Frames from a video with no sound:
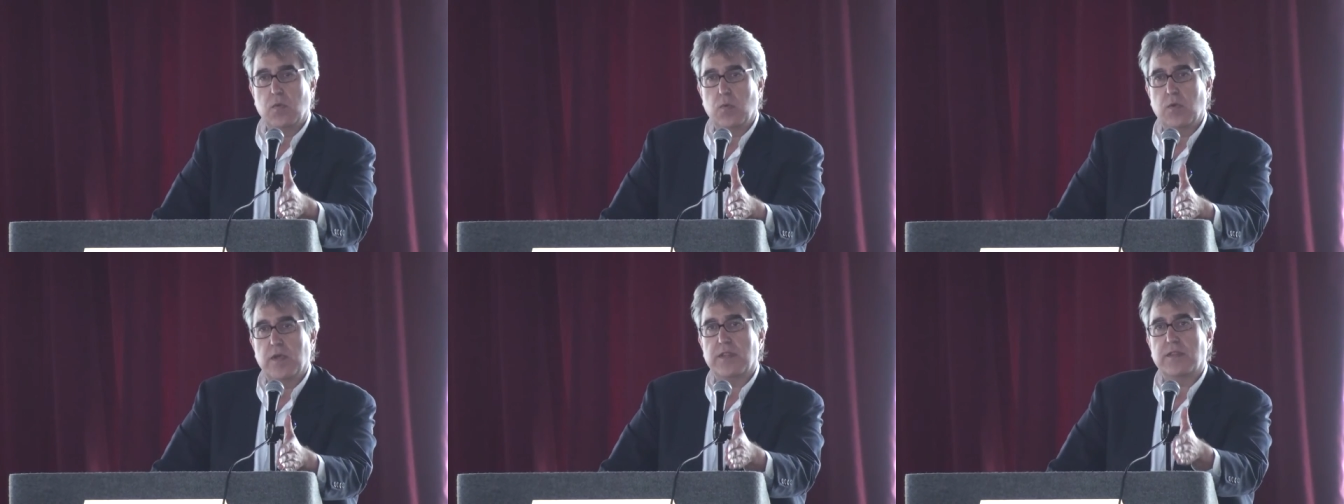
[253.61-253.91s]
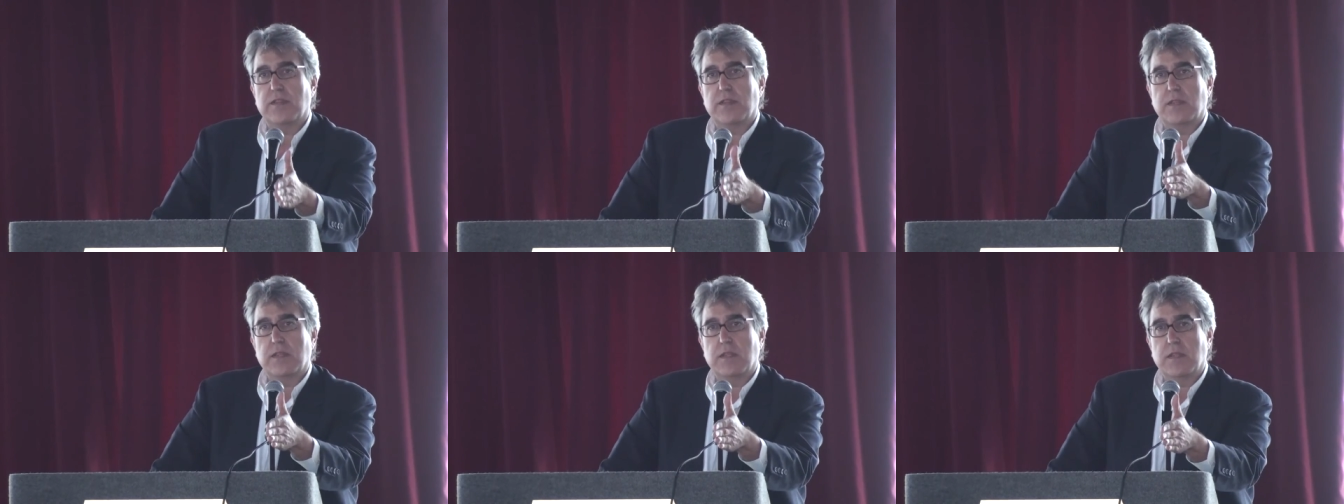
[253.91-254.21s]

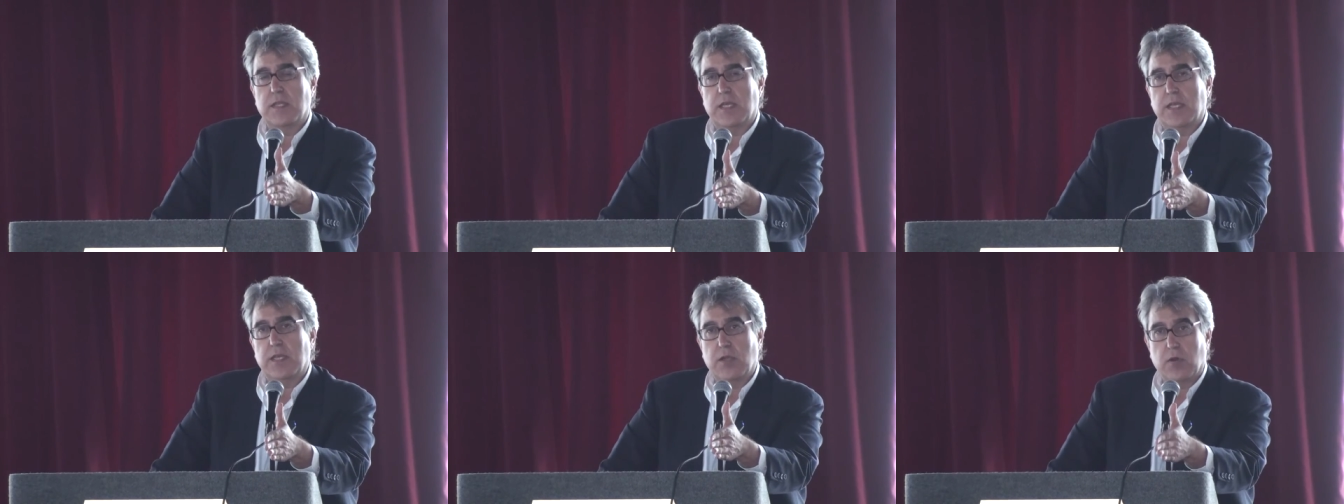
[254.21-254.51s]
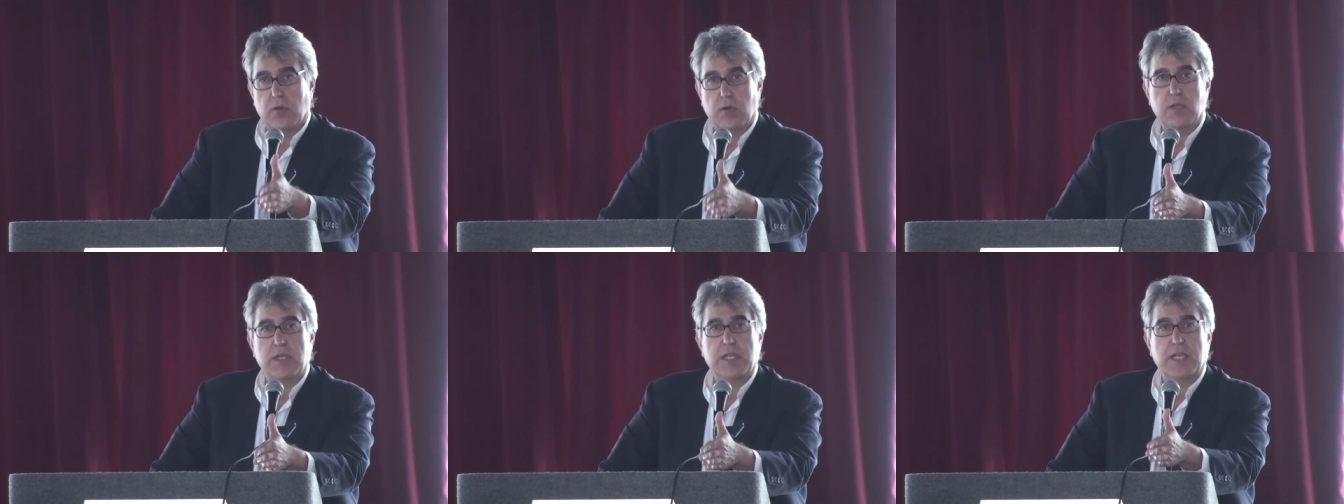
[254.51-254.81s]
with
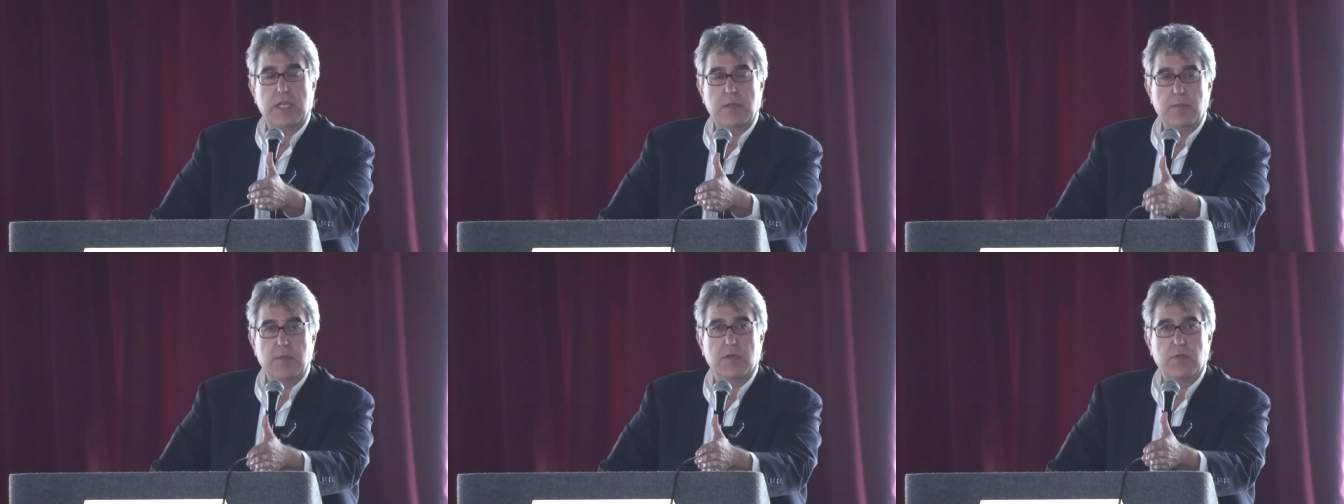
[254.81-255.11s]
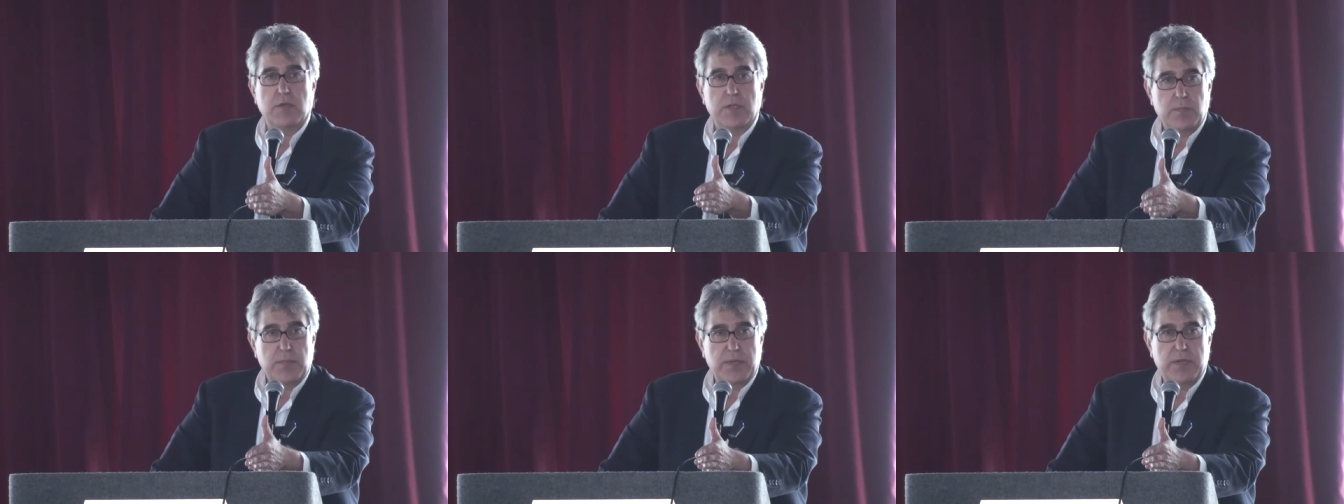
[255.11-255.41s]
the early
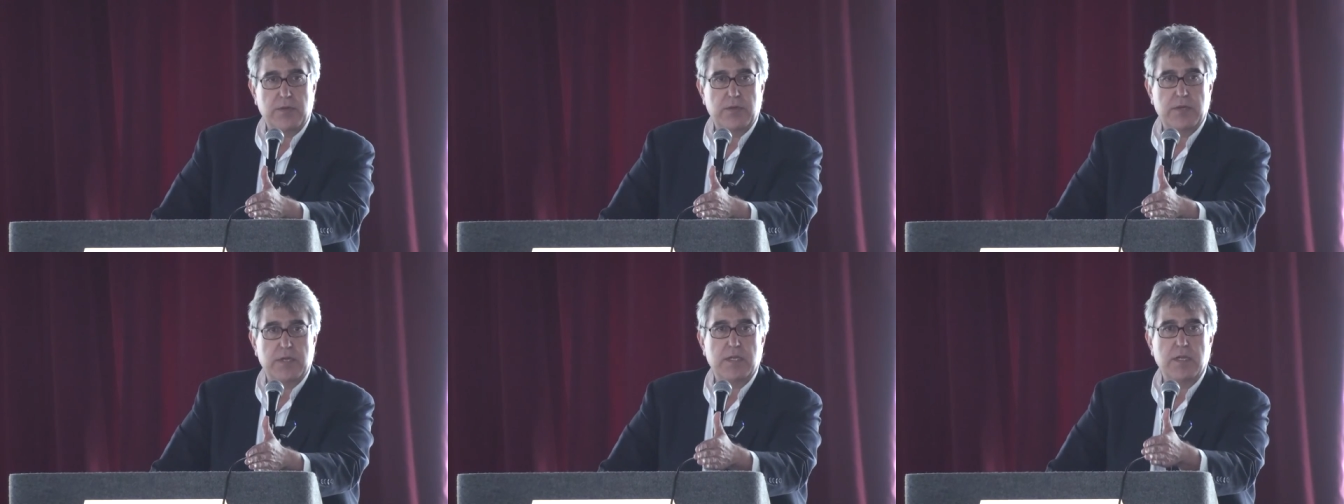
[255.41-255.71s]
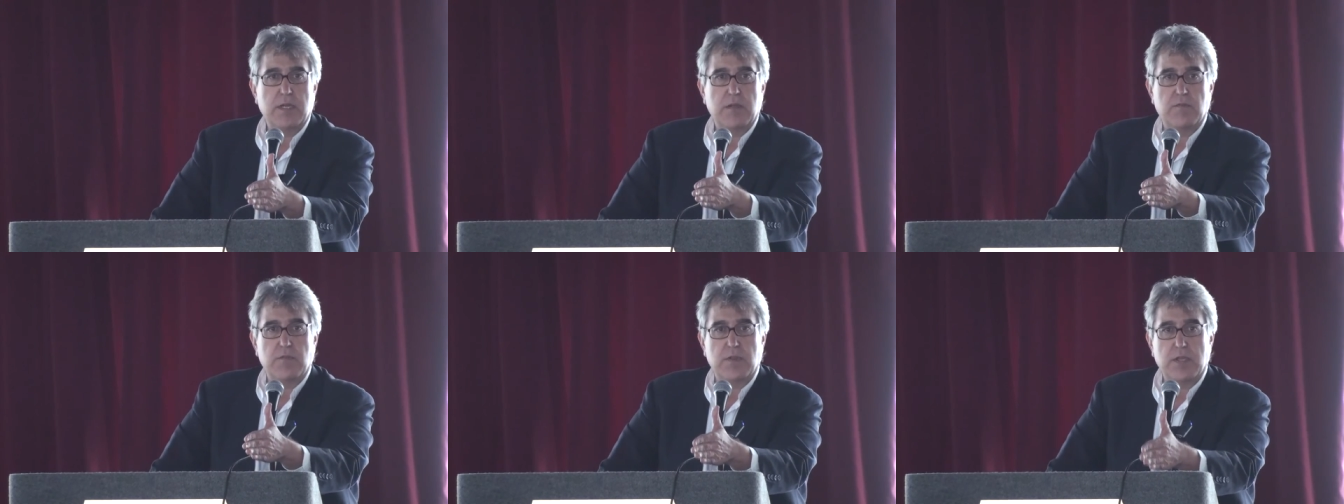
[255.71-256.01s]
immigrant
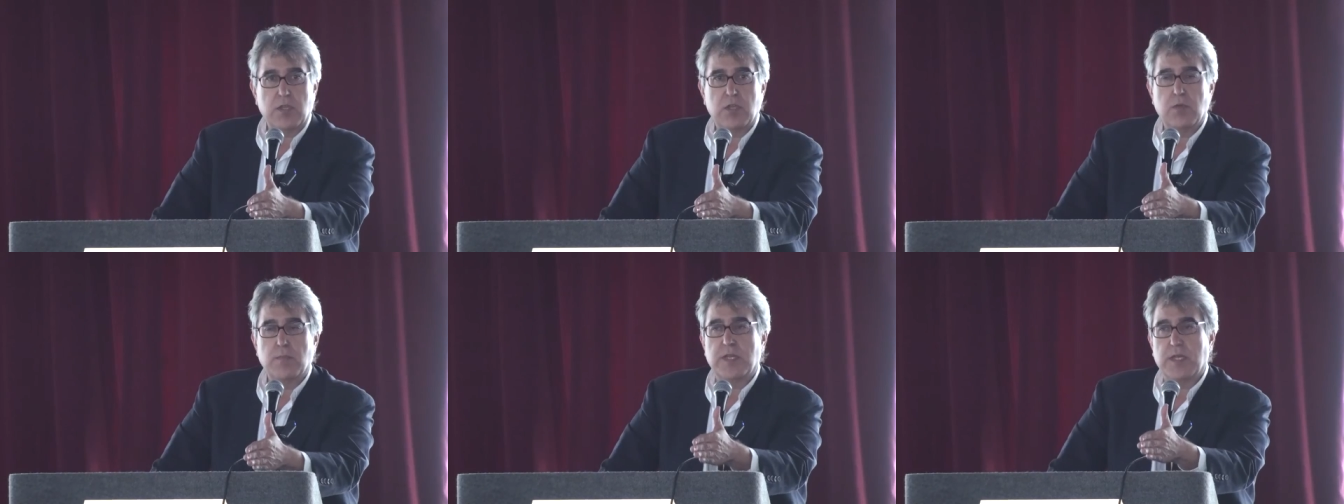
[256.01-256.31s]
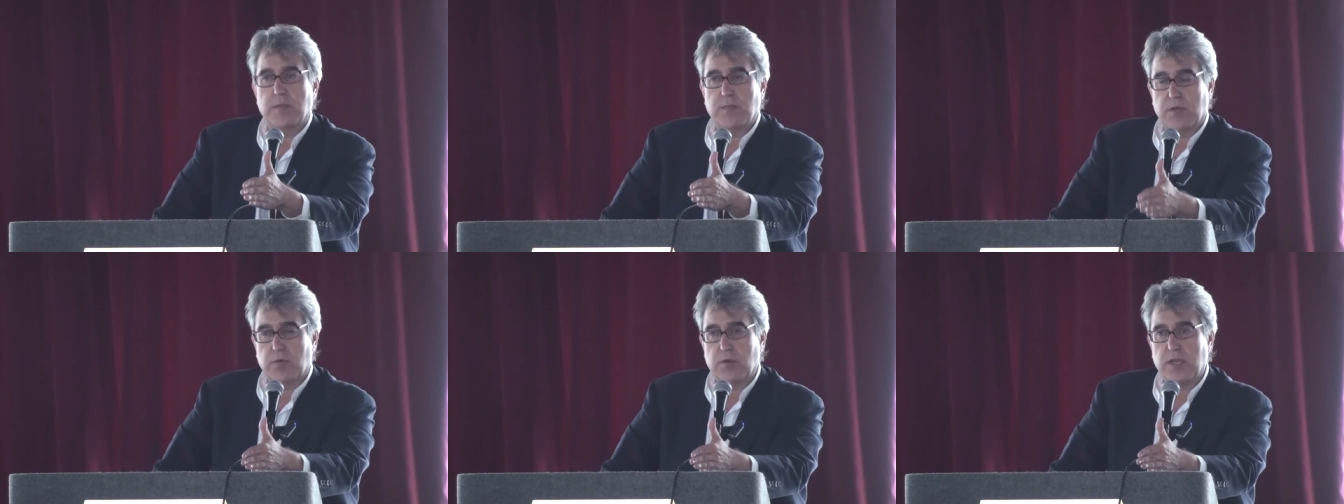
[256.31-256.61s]
period of the
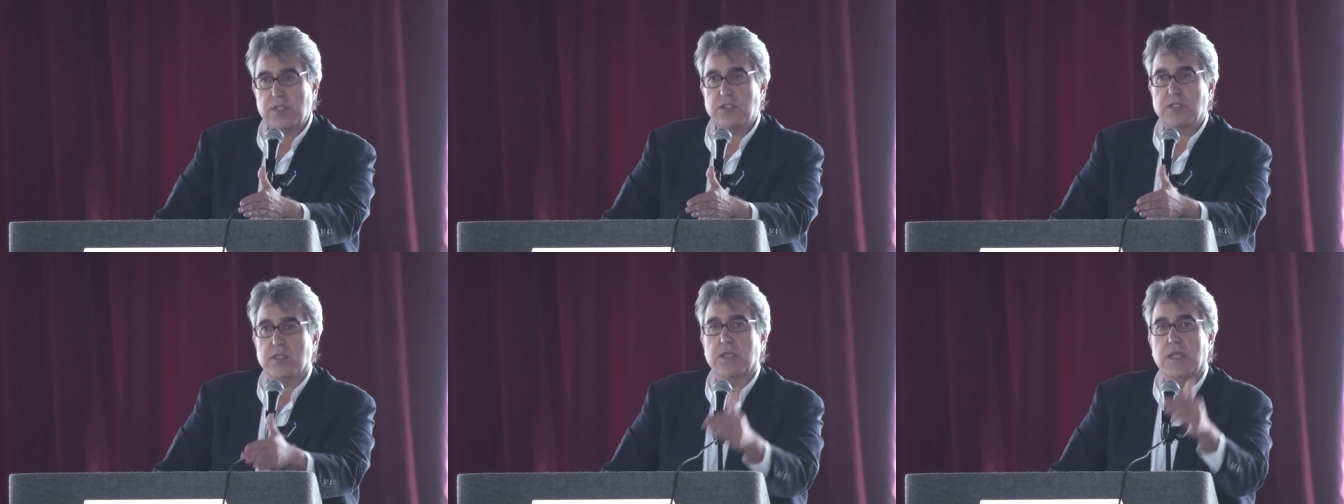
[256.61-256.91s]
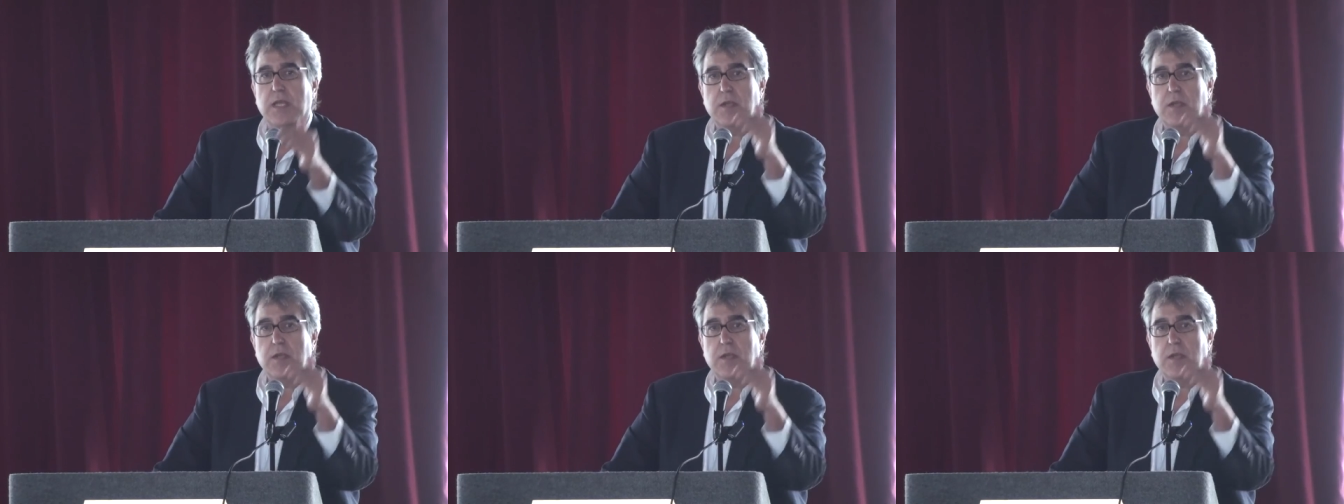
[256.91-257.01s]
Cuban immigration,